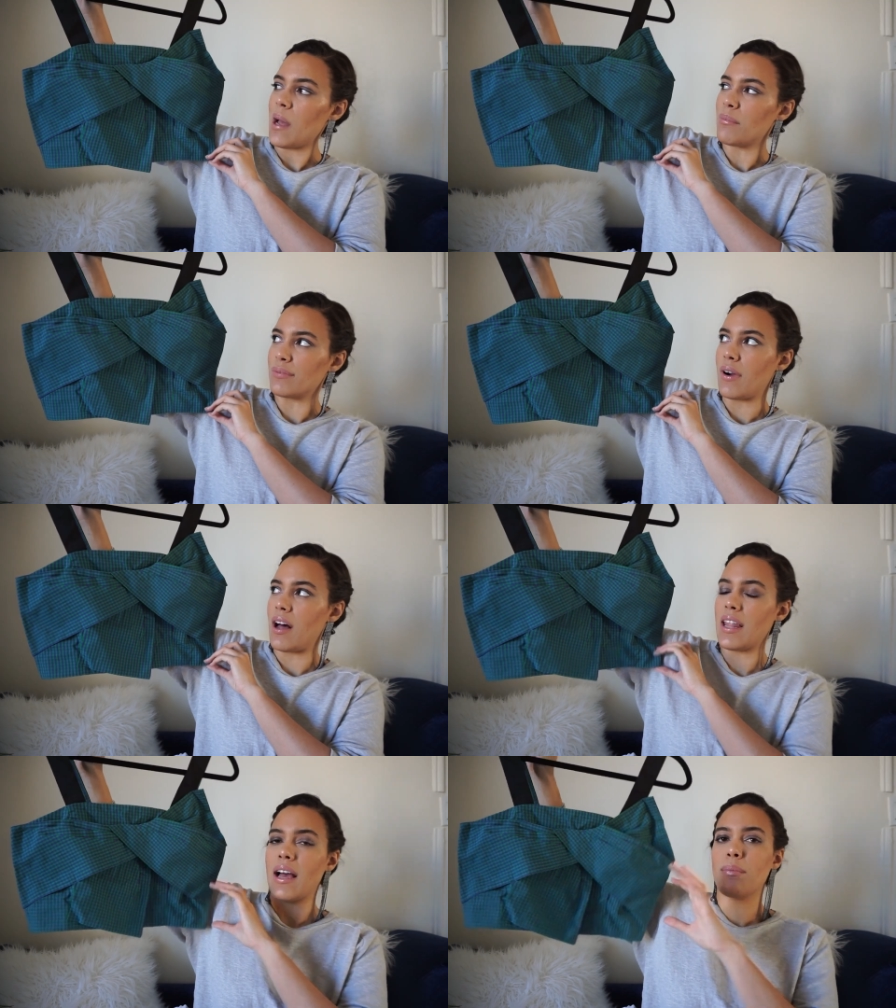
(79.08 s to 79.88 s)
not
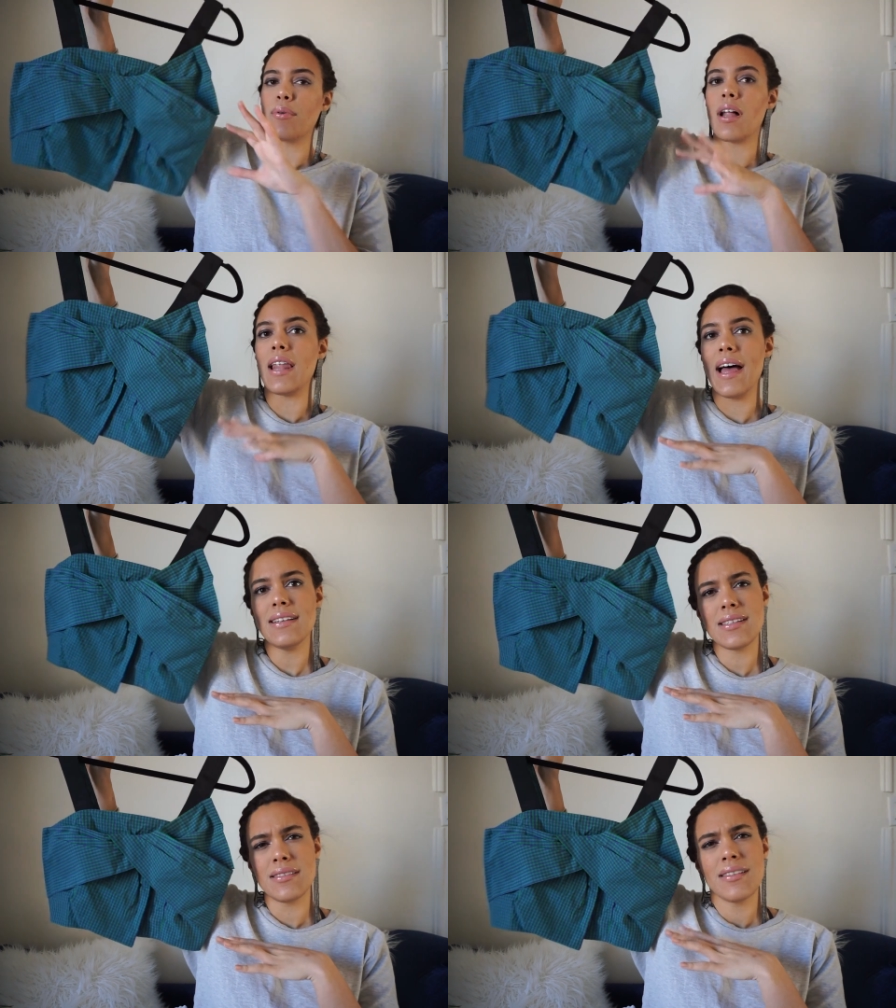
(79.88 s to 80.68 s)
bra, like a
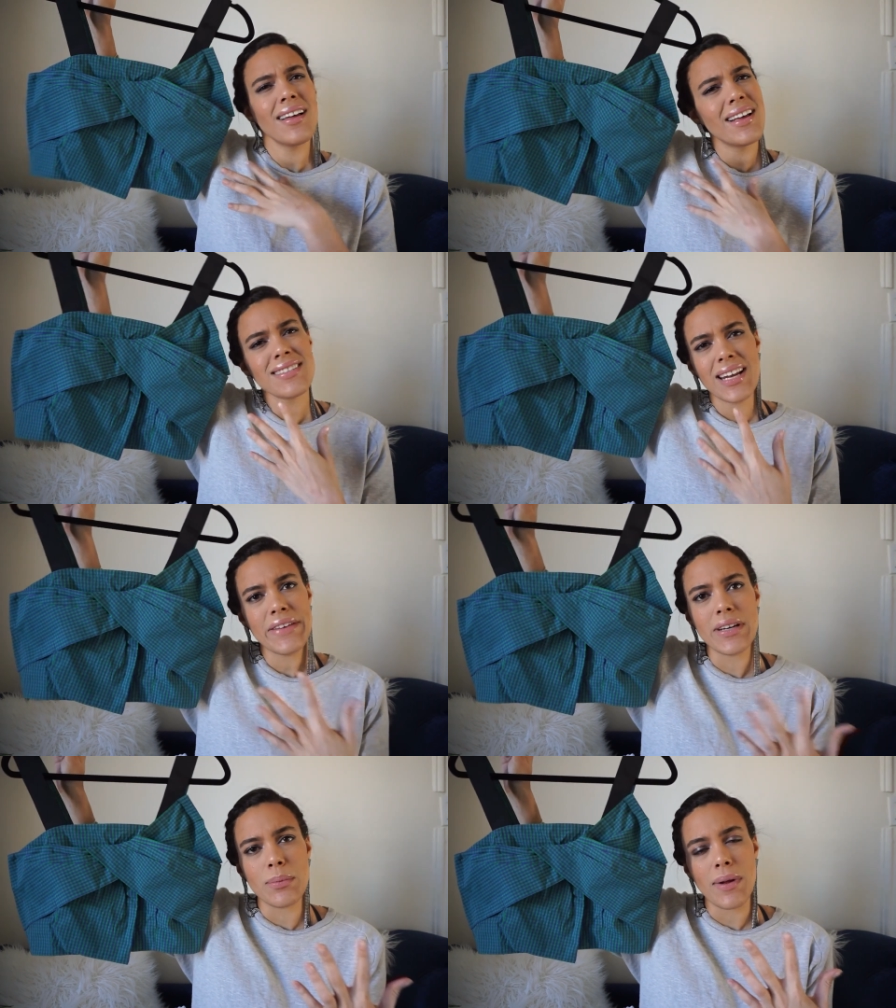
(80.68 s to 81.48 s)
bralette it's not
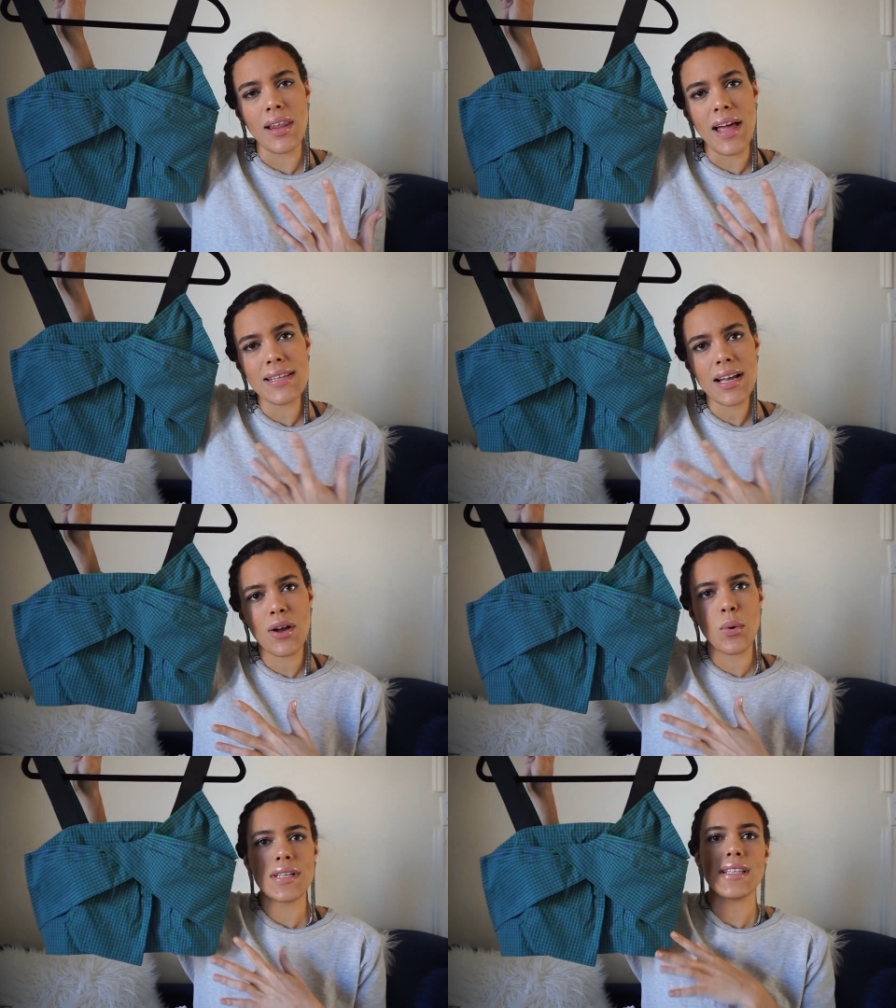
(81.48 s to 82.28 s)
even a bralette, it's like
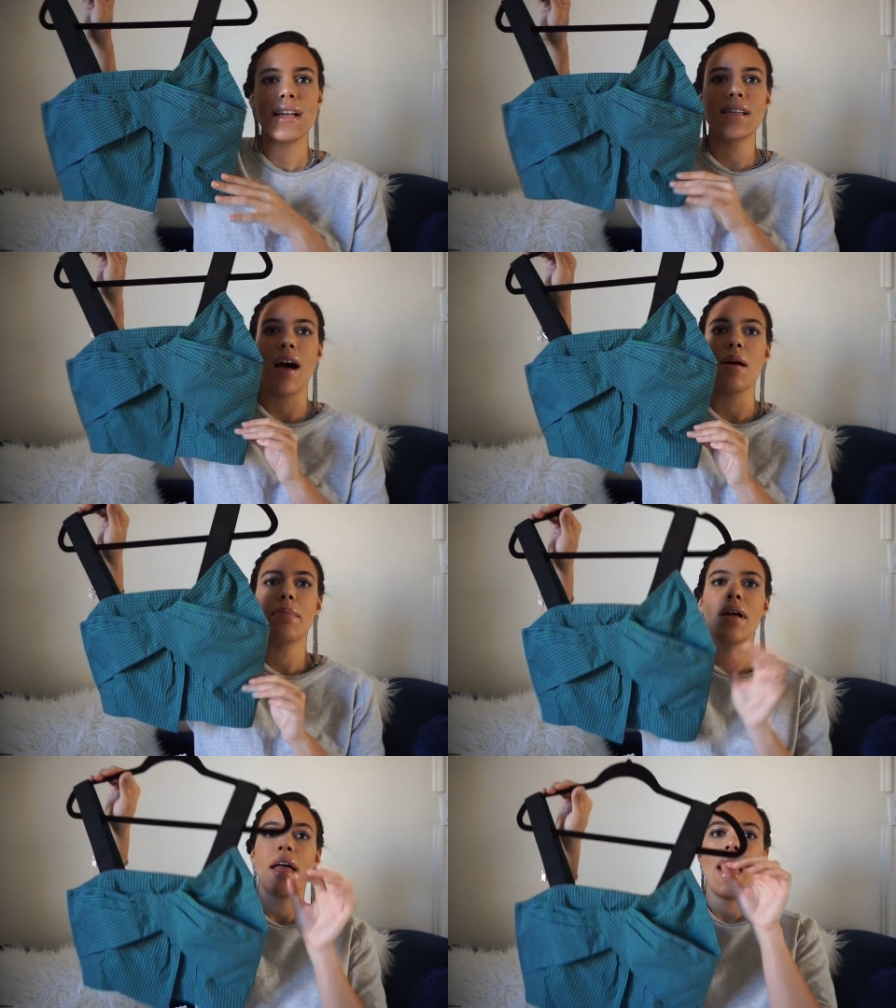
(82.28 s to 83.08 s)
a corset
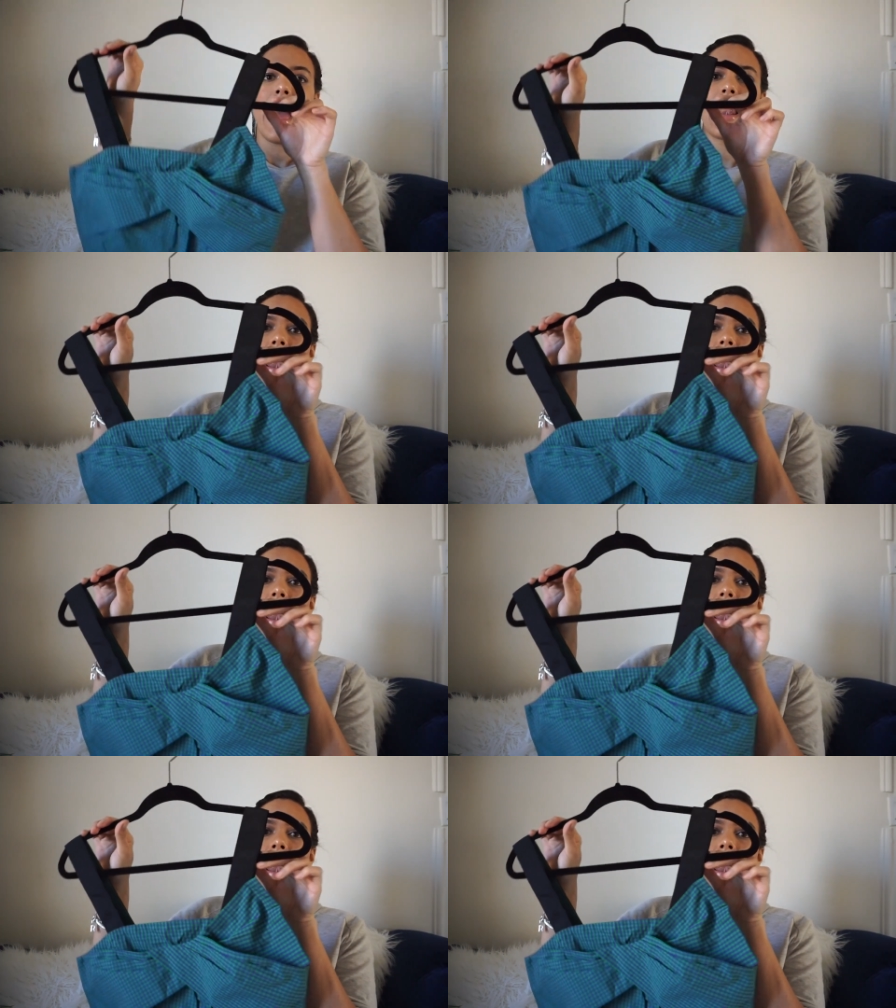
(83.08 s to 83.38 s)
top. And